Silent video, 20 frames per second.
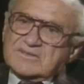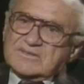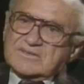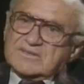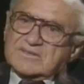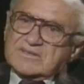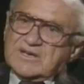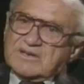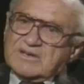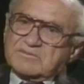
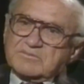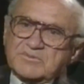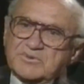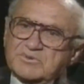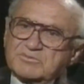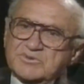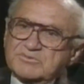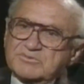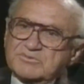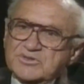government
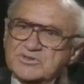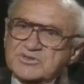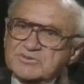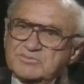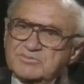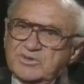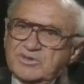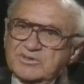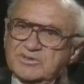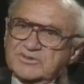was much
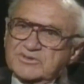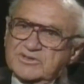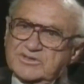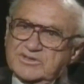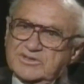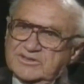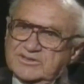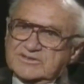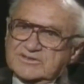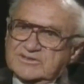smaller in the
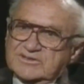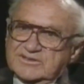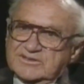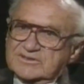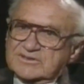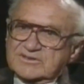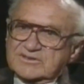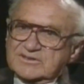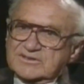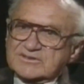United States
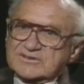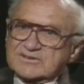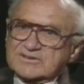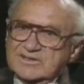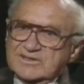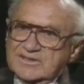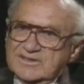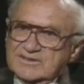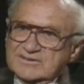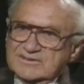than it is
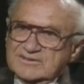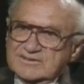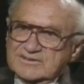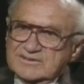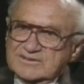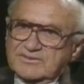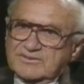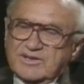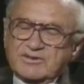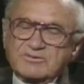today.
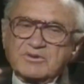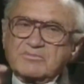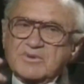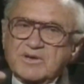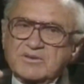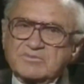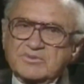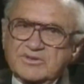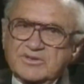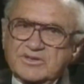If I
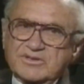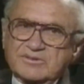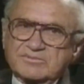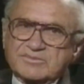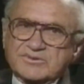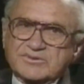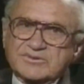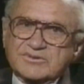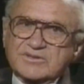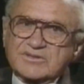remember the
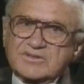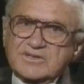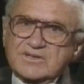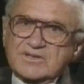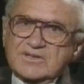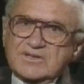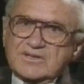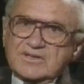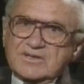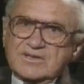numbers,
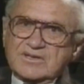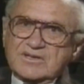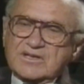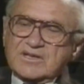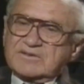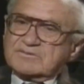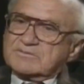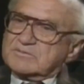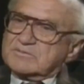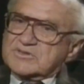
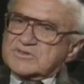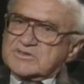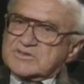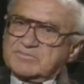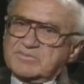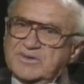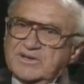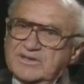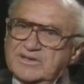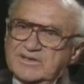government
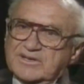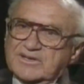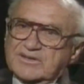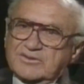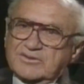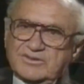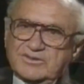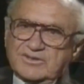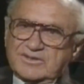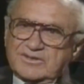spending at
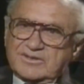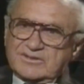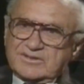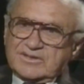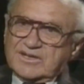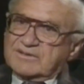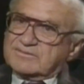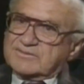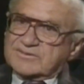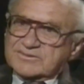all
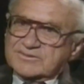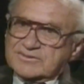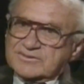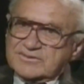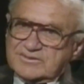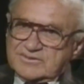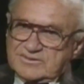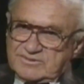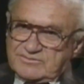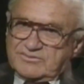levels,
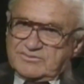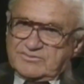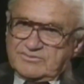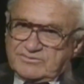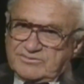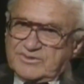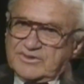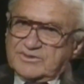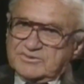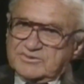
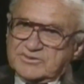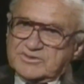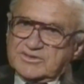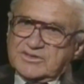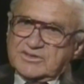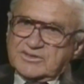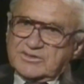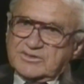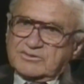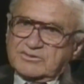federal,
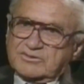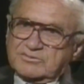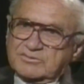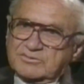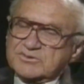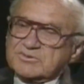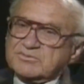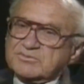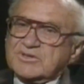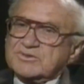state, and local,
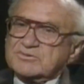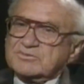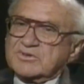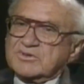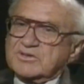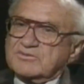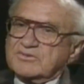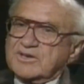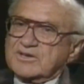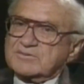was about
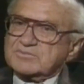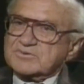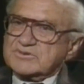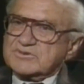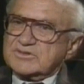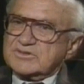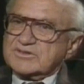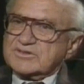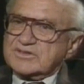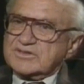
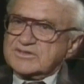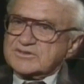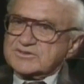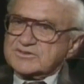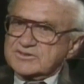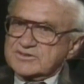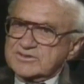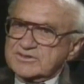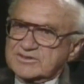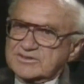25% of the
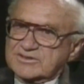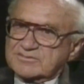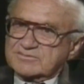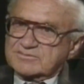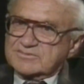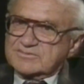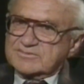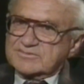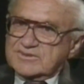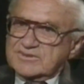national income.
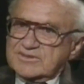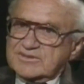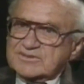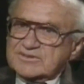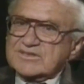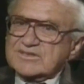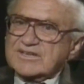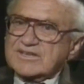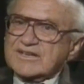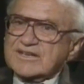
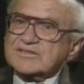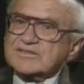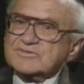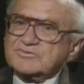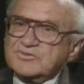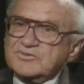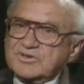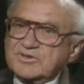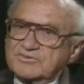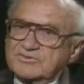Today it's
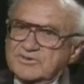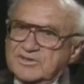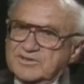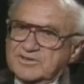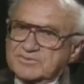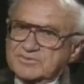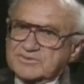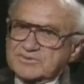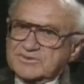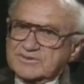
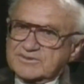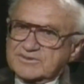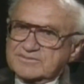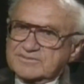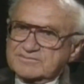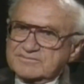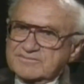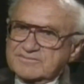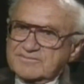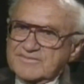45%.
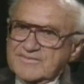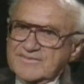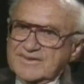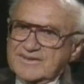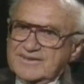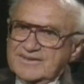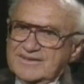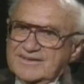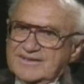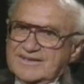
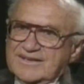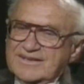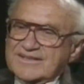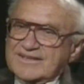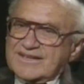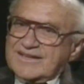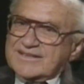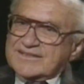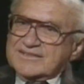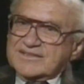And
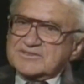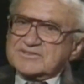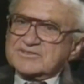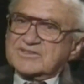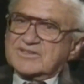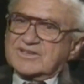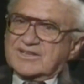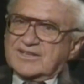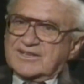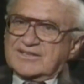that doesn't
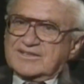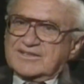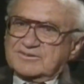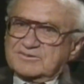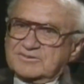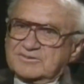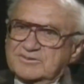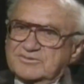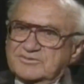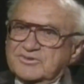
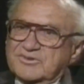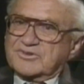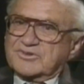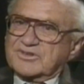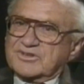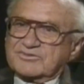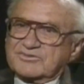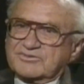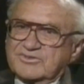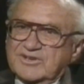allow for
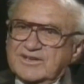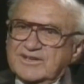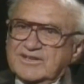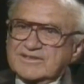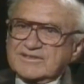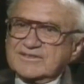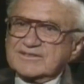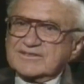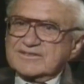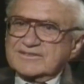
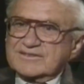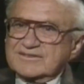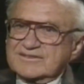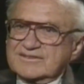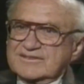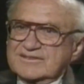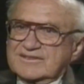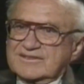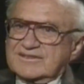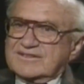effect,
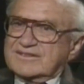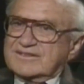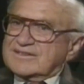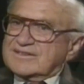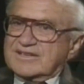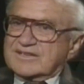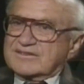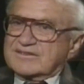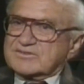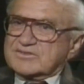
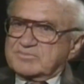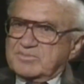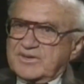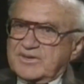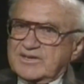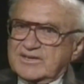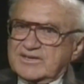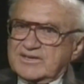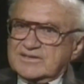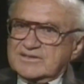not of
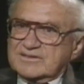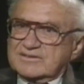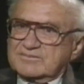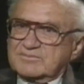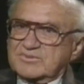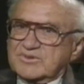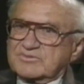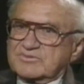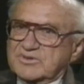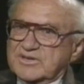spending,
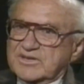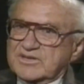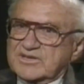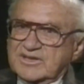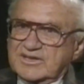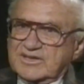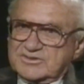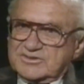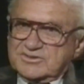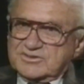but of
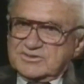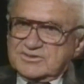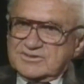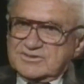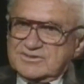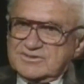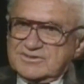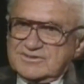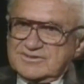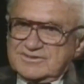regulations.
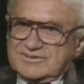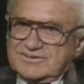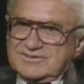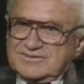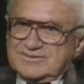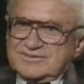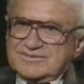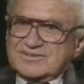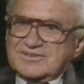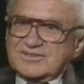
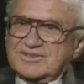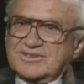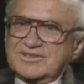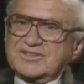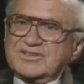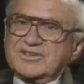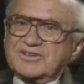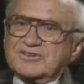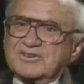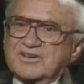The Clean
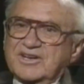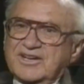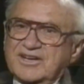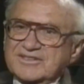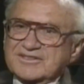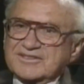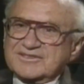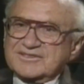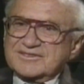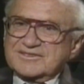Air
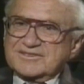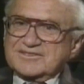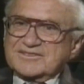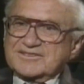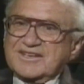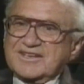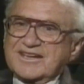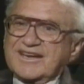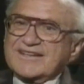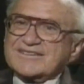Act,
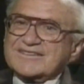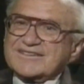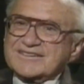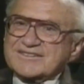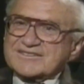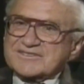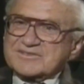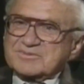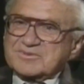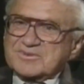the Aid to
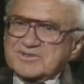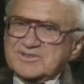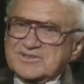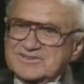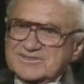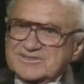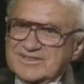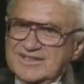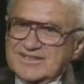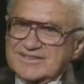
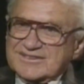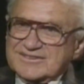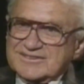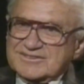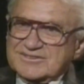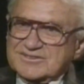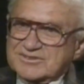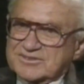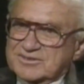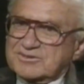Disabilities Act,
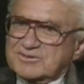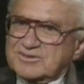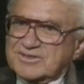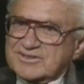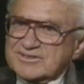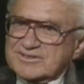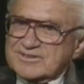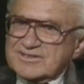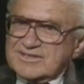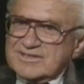and so
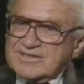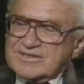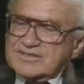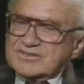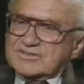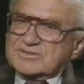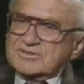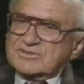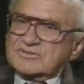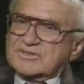on.
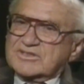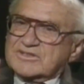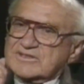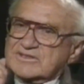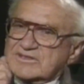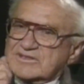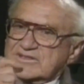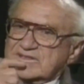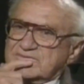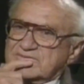So that,
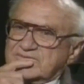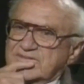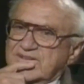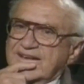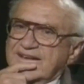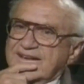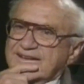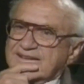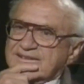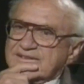in
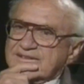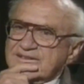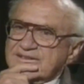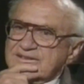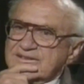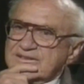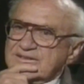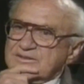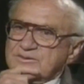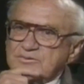fact,
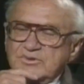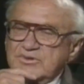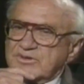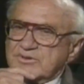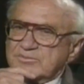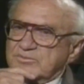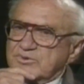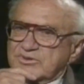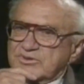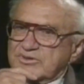we are
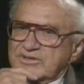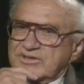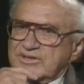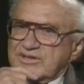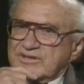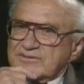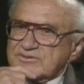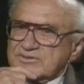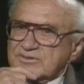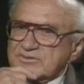more than
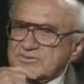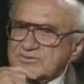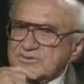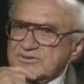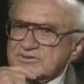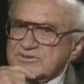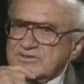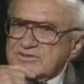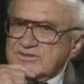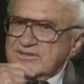half
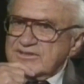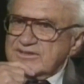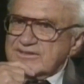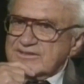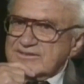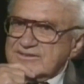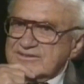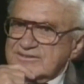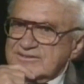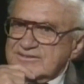socialist today.
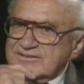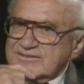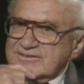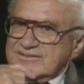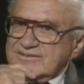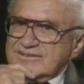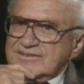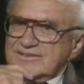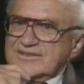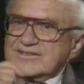
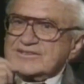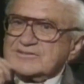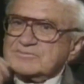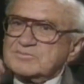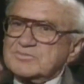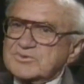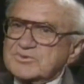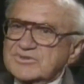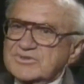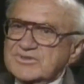That is,
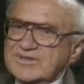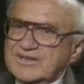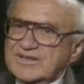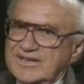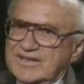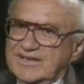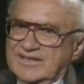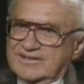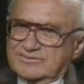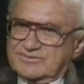more than
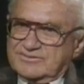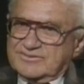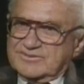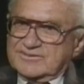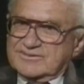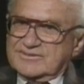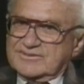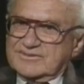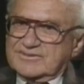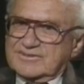half
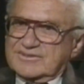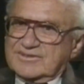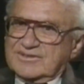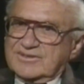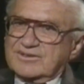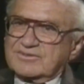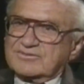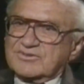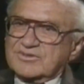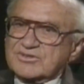
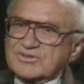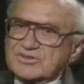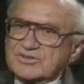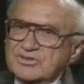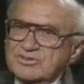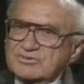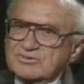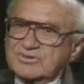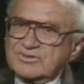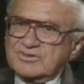of the
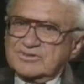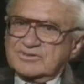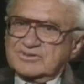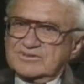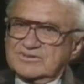total